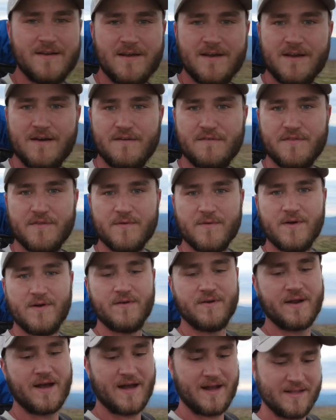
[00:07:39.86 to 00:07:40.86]
of the
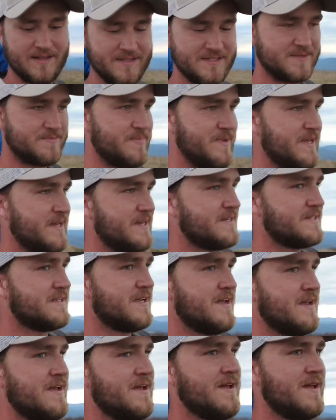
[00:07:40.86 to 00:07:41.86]
Roan Highlands peaks.
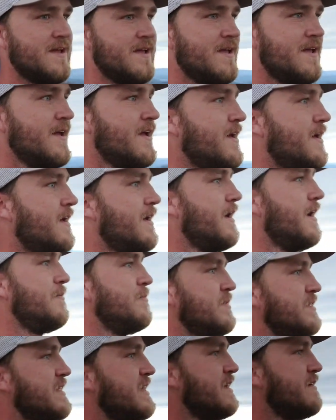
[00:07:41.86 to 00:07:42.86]
I
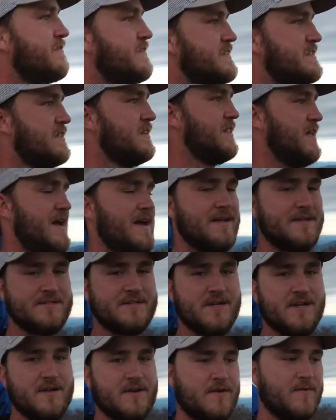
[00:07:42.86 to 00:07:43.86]
believe it's the
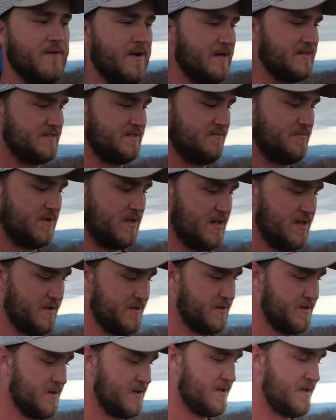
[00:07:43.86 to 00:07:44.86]
last grassy bald.
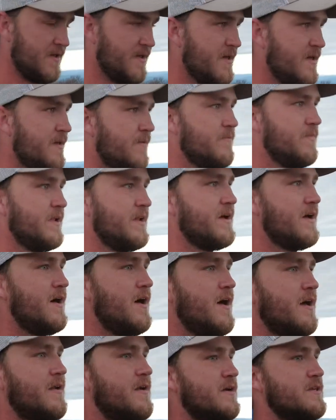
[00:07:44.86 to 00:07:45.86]
But
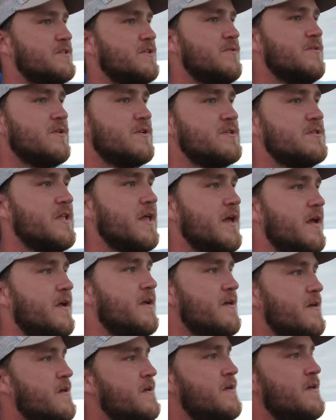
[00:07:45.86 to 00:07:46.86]
it also looks like
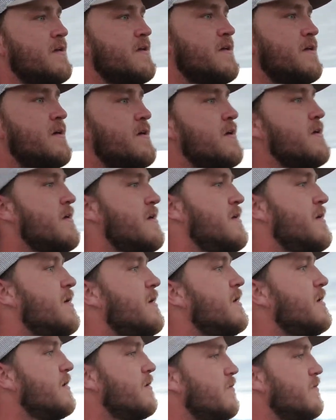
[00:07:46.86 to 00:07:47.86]

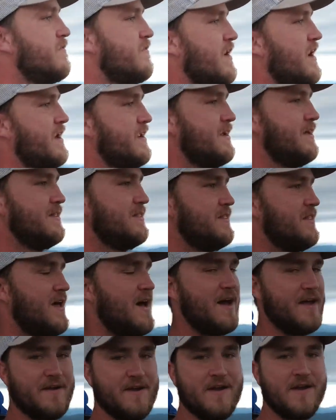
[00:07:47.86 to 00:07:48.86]
we've got a
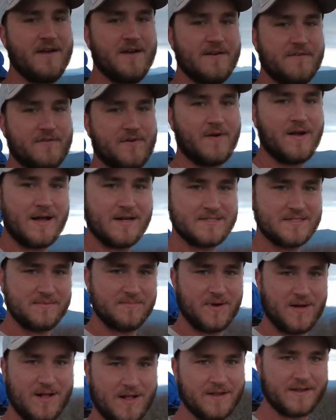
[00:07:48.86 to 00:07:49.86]
lot of grassy
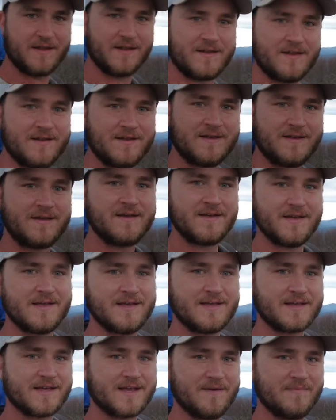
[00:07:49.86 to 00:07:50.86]
bald
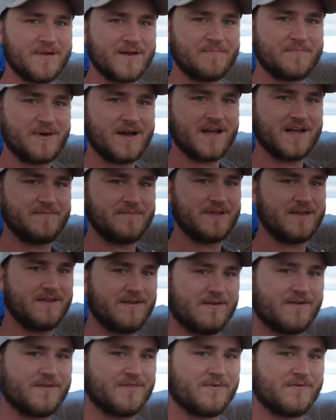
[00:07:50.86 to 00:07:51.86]
coming up behind me
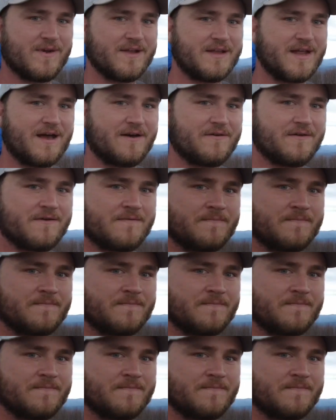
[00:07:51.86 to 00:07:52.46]
here on the way down.